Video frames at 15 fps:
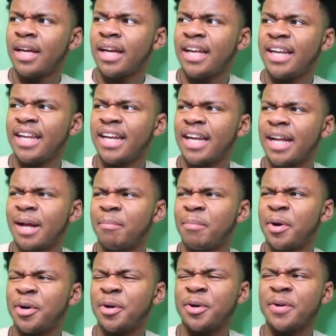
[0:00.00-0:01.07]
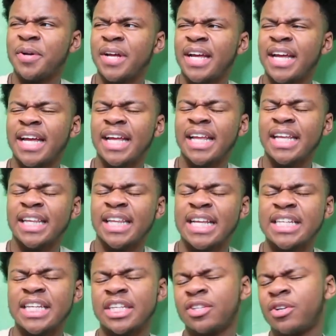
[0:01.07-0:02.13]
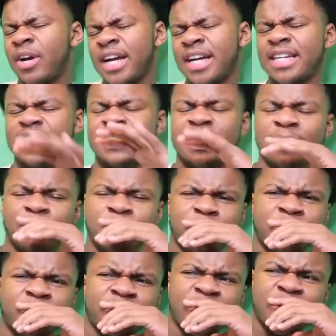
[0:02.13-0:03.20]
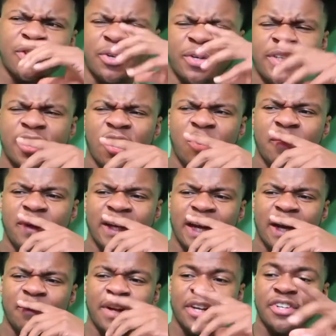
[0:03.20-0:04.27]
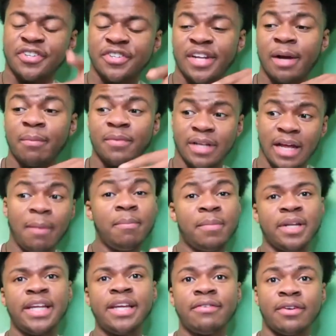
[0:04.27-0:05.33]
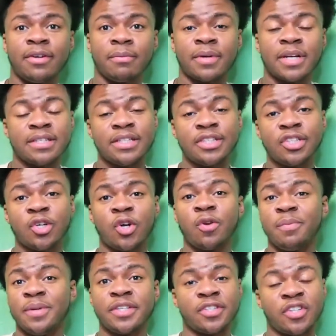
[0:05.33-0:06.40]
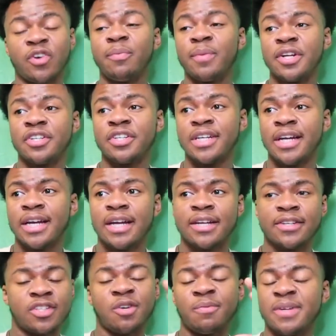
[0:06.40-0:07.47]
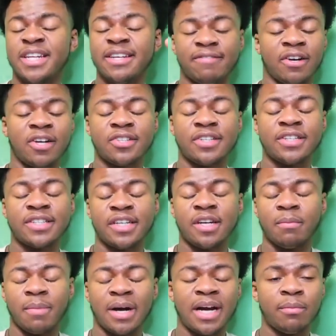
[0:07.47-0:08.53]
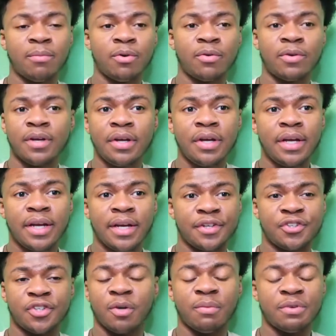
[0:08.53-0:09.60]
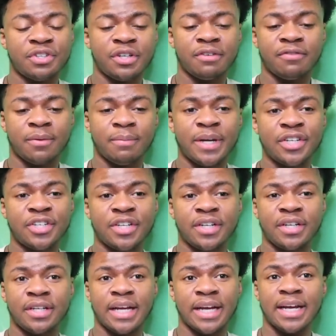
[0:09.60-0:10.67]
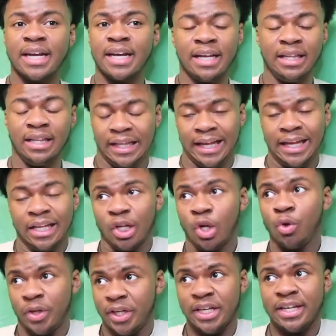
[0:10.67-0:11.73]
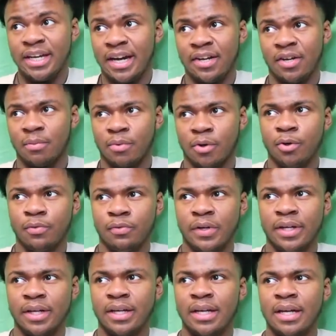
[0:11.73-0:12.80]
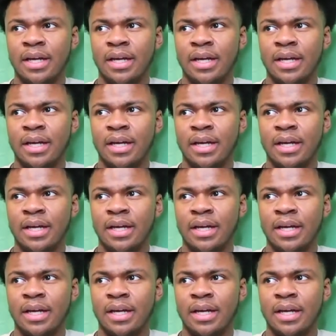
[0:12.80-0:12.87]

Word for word: And then, bro, this is crazy. So he told me that. I'm not just saying, I'm, I'm believing him because he showed me so much, so many verses in the Bible and so much information that like low-key kind of proved it.